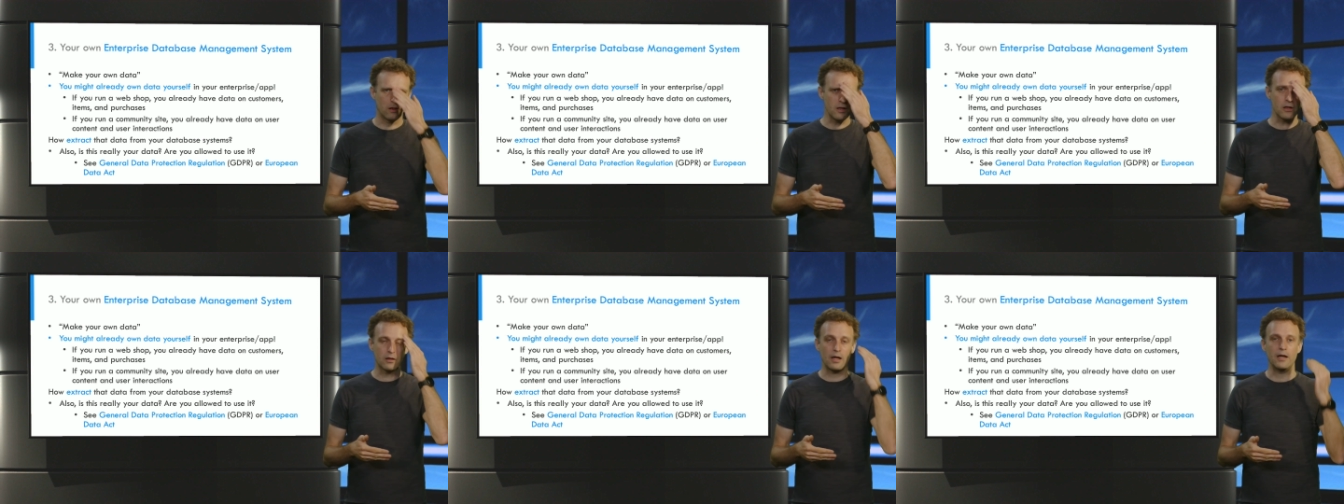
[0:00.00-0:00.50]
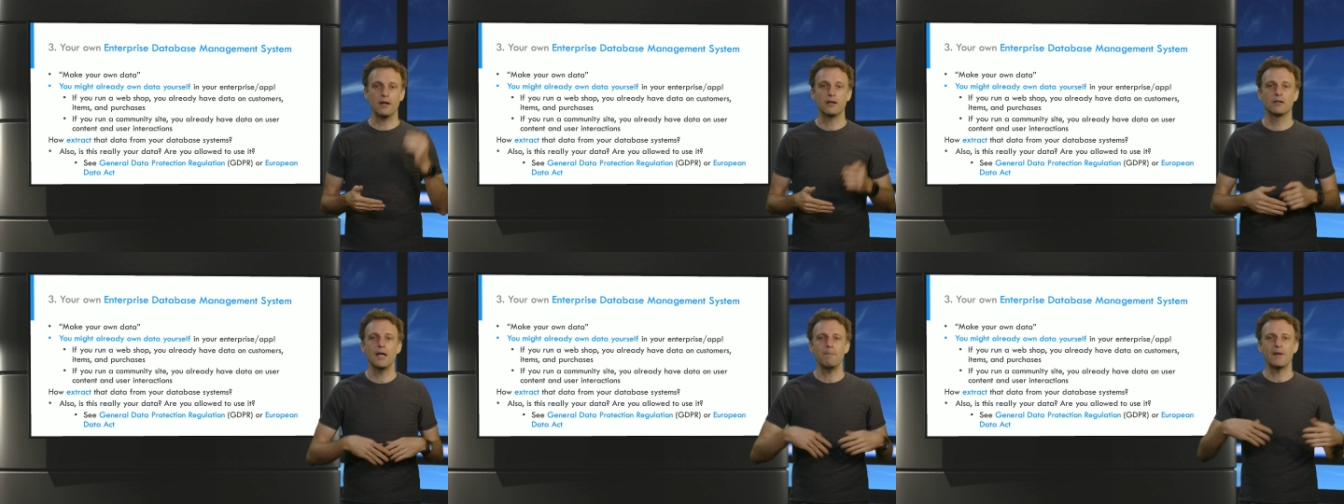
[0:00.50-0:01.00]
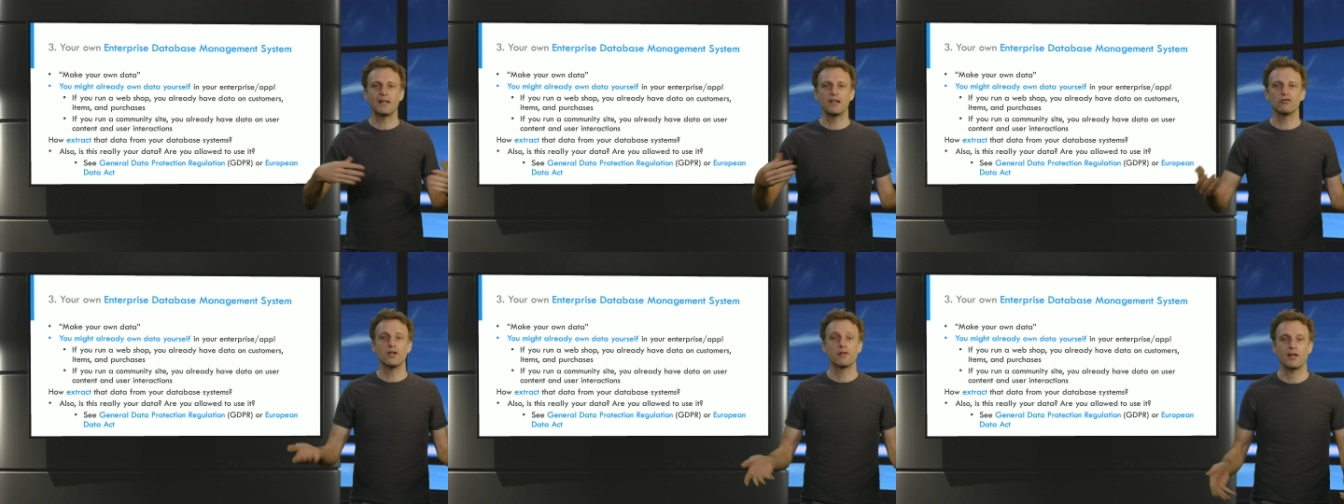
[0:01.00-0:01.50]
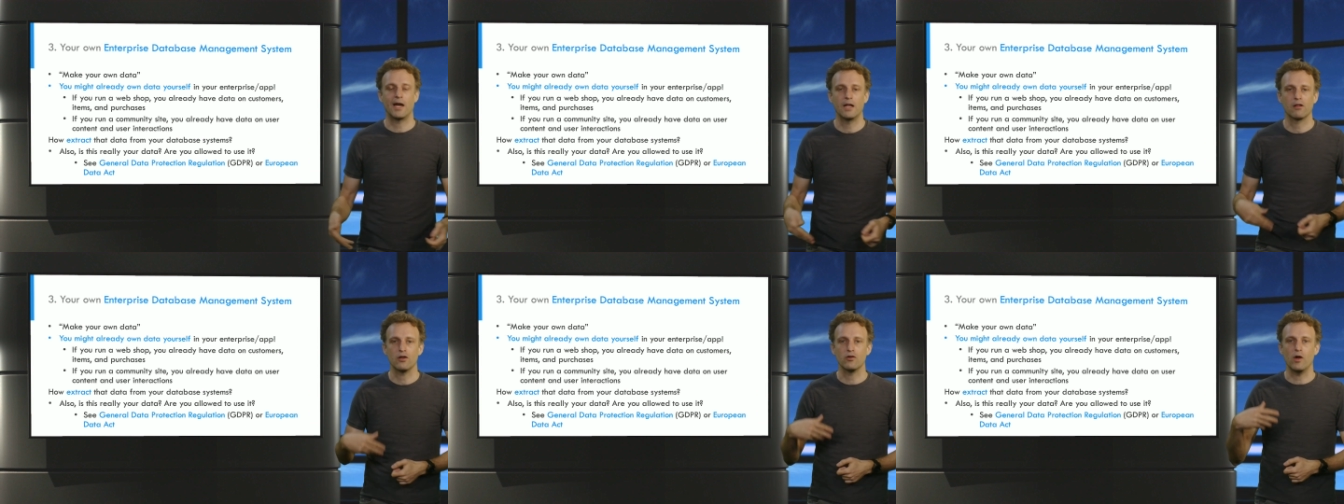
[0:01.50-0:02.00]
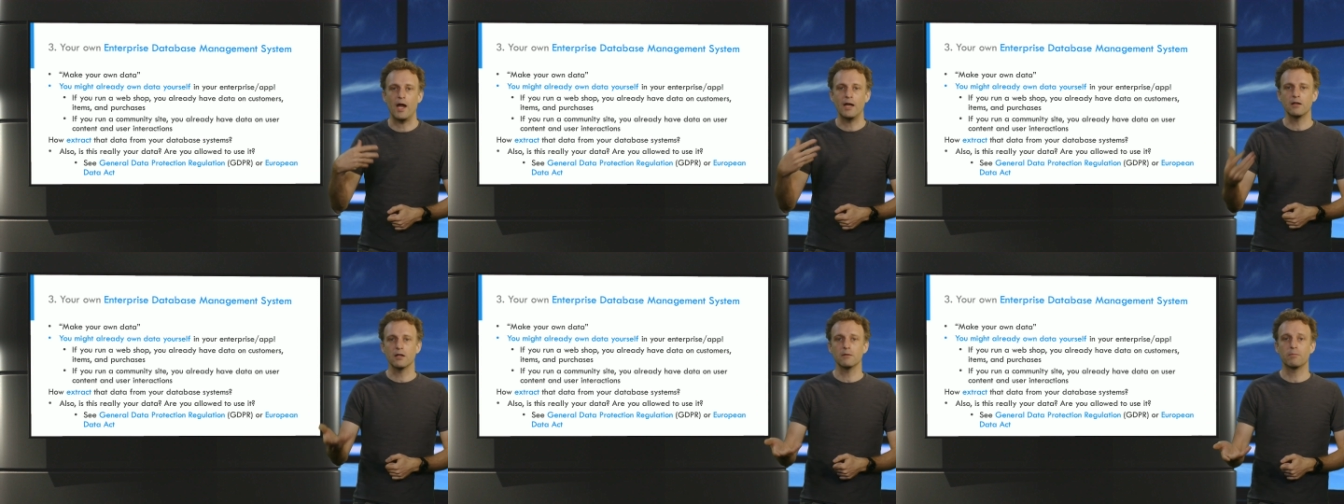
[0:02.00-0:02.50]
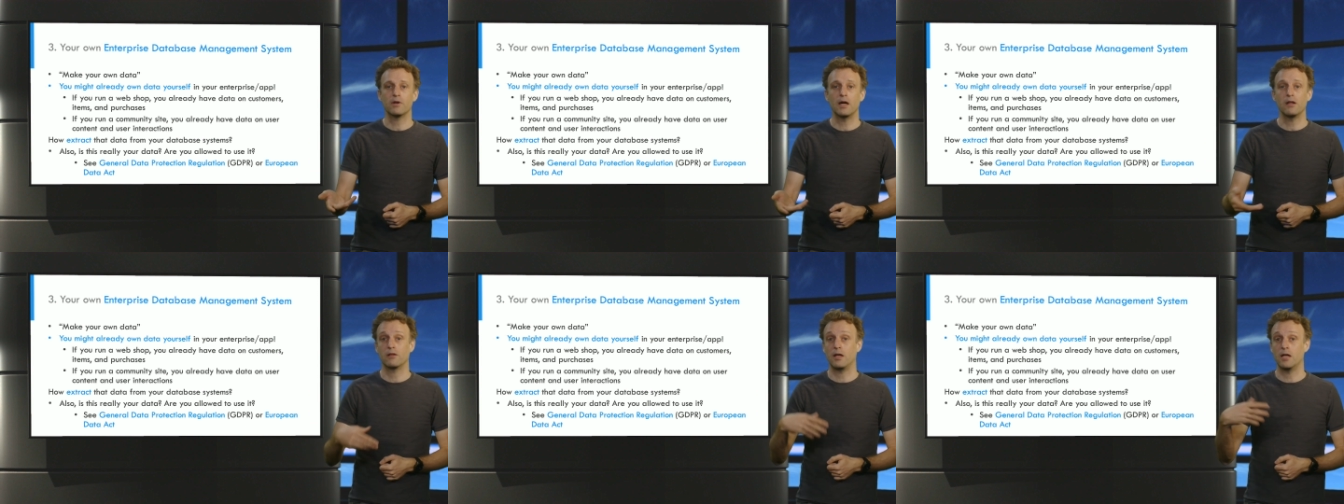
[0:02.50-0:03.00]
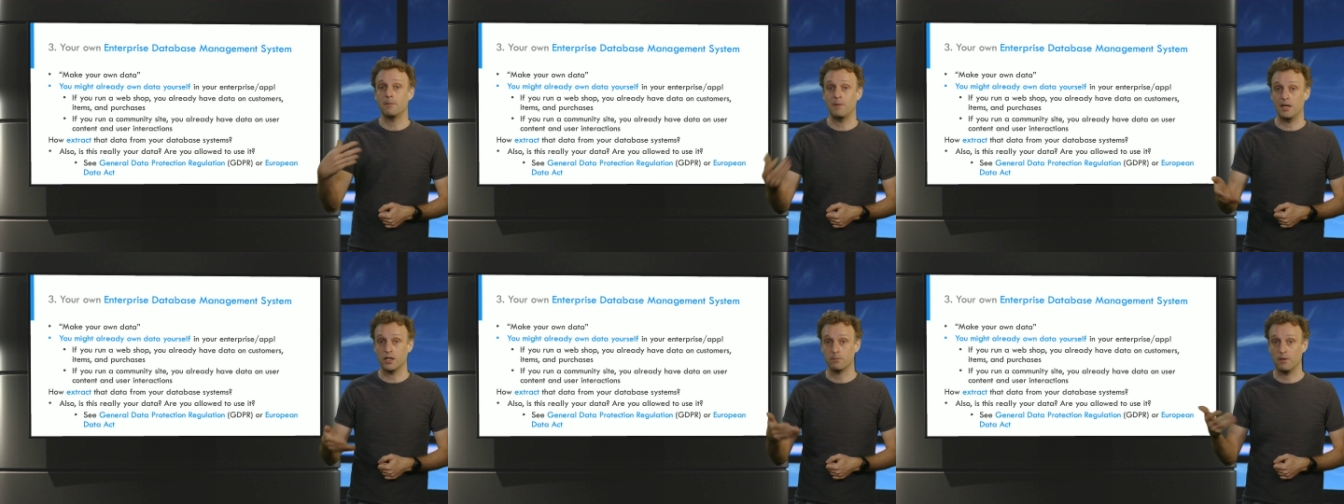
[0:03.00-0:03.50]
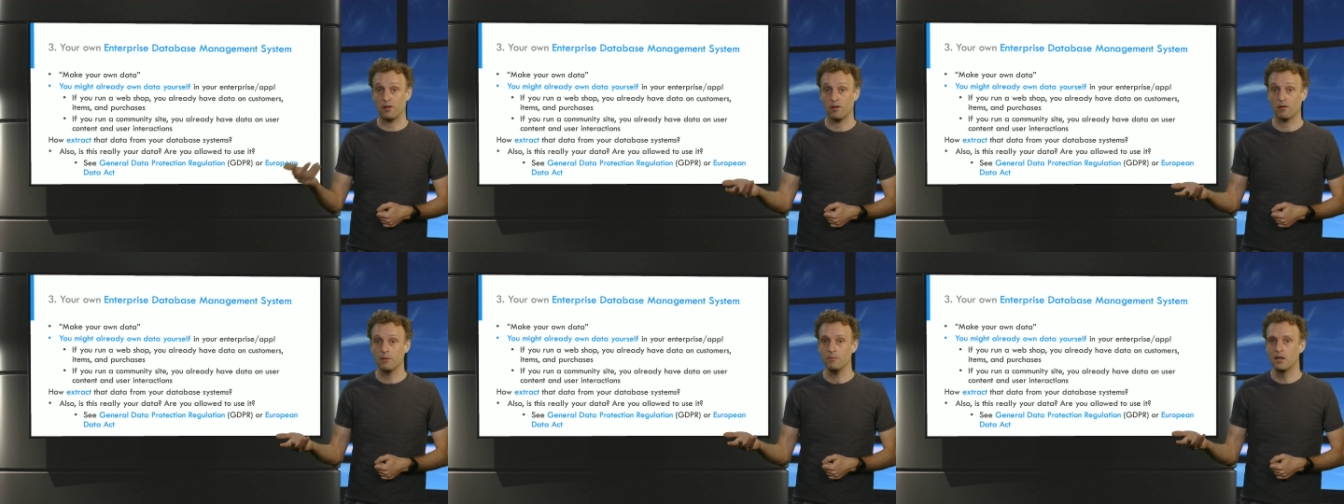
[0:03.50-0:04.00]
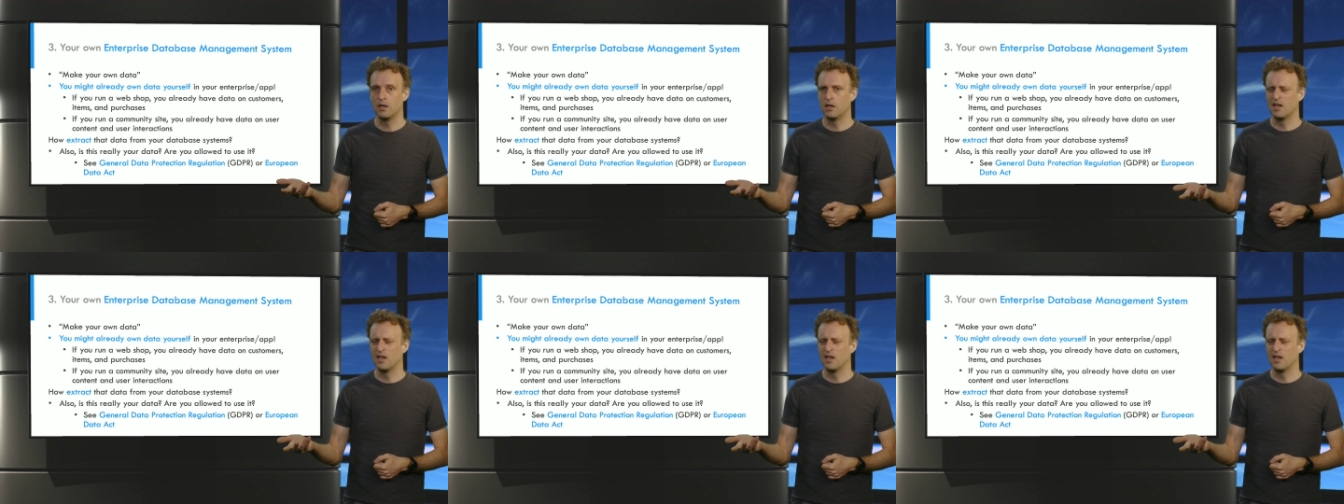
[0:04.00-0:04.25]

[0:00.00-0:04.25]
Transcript: This data typically resides in your enterprise data management system,